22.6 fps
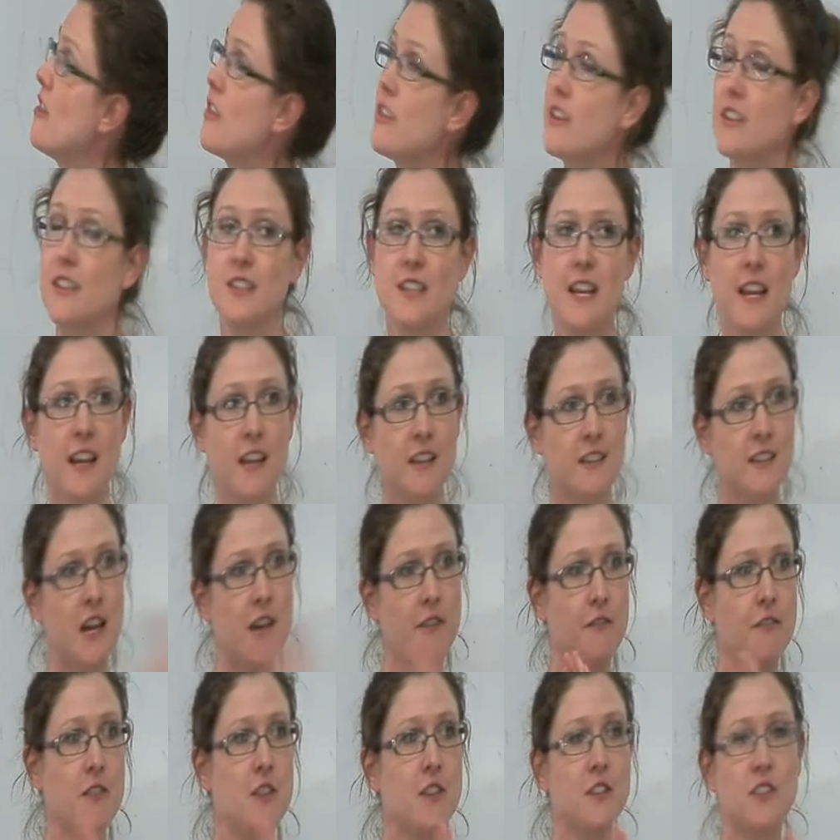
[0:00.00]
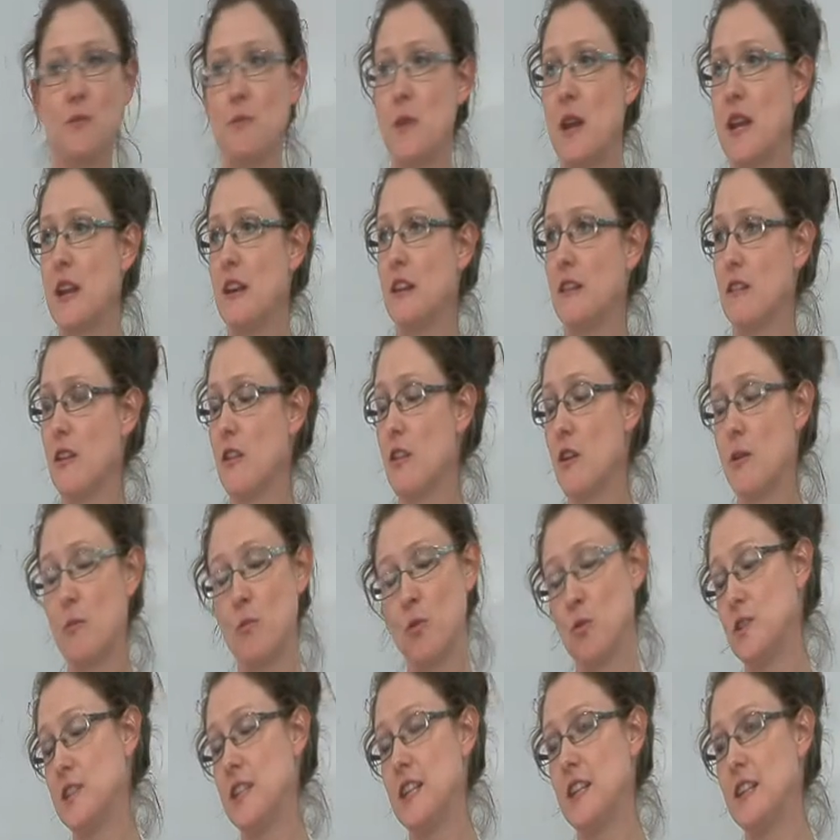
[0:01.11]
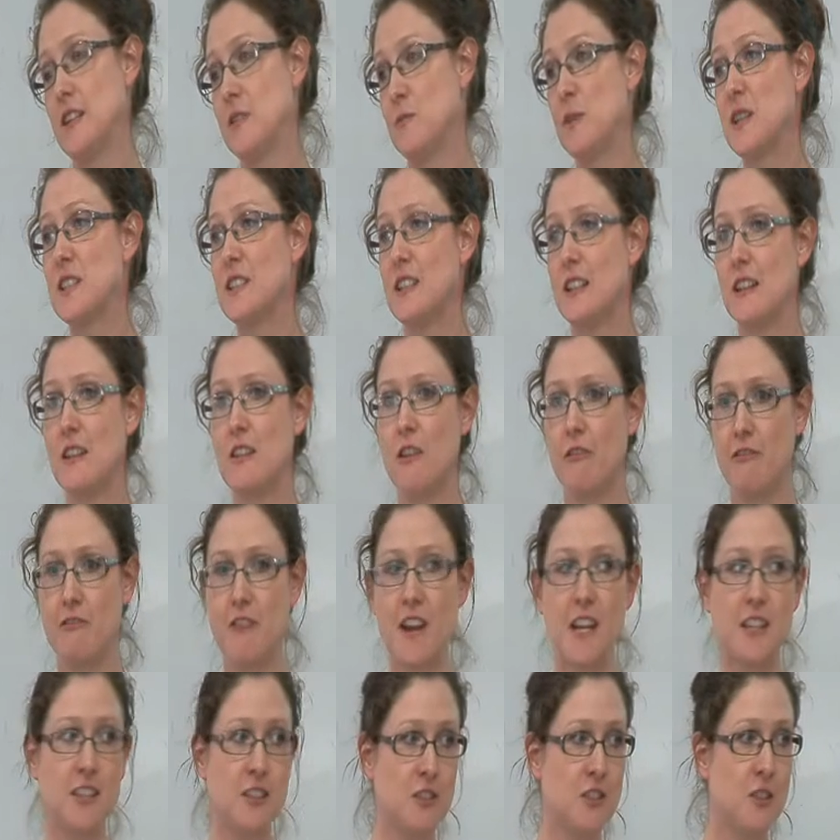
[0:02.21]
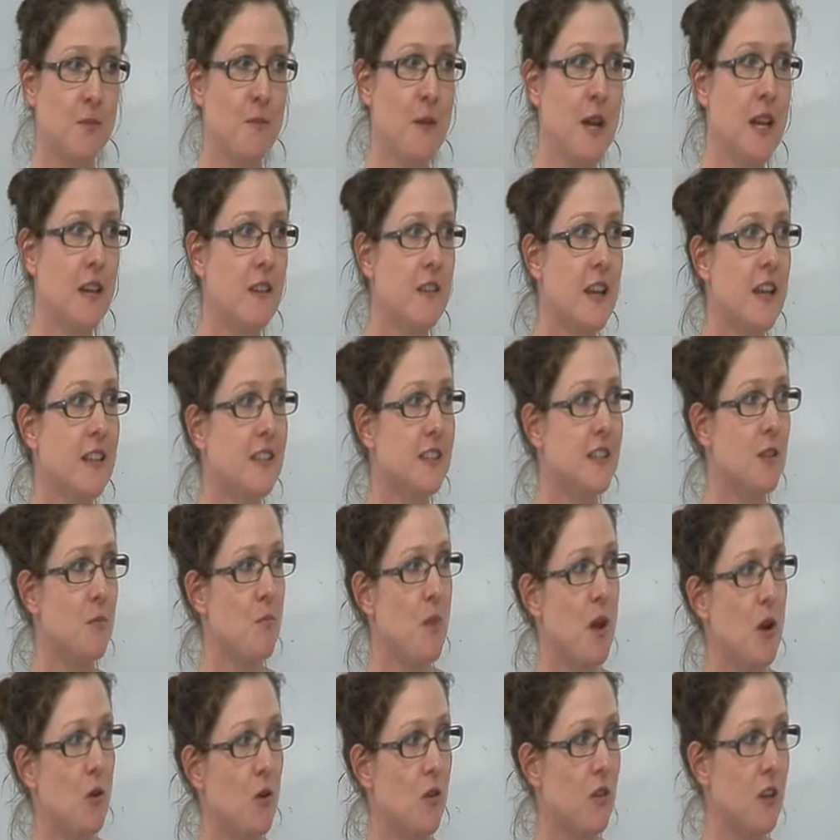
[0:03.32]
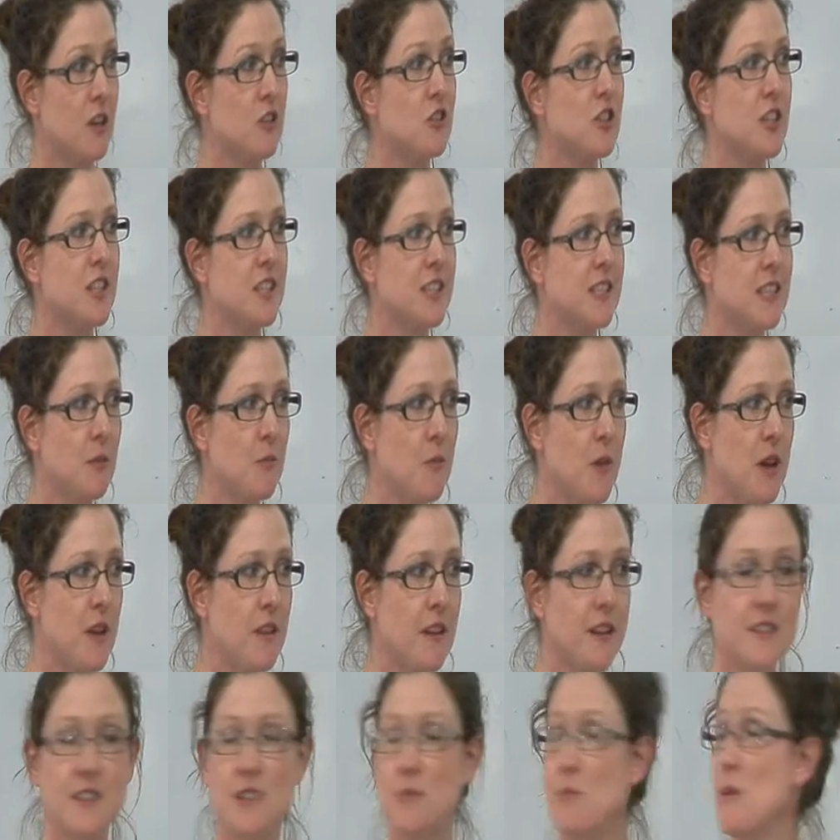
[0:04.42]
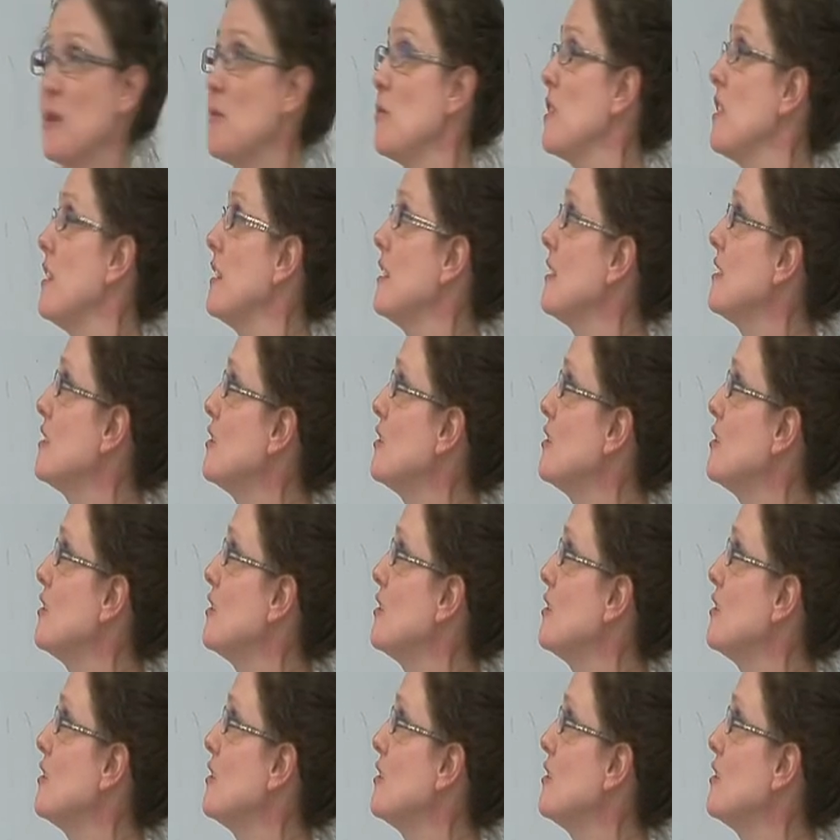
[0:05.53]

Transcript: the second half of the domain, the protein, is basically the effector domain, and that's the bit, the interesting bit, that's the bit we think